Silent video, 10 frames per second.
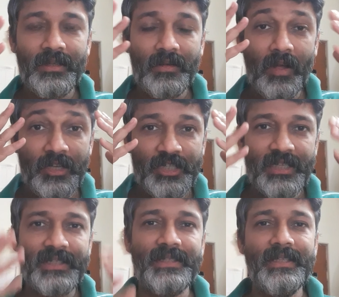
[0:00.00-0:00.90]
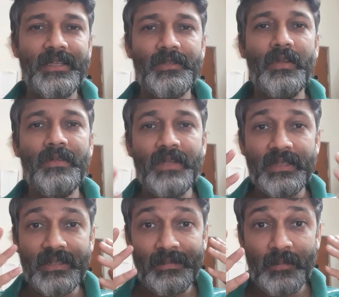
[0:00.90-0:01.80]
consciousness or
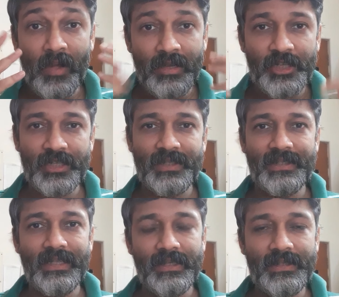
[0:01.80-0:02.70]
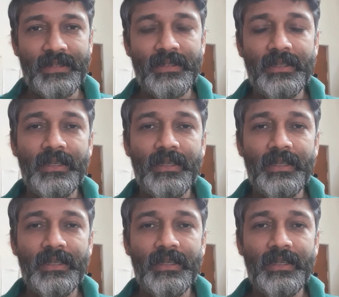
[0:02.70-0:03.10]
even subconsciousness.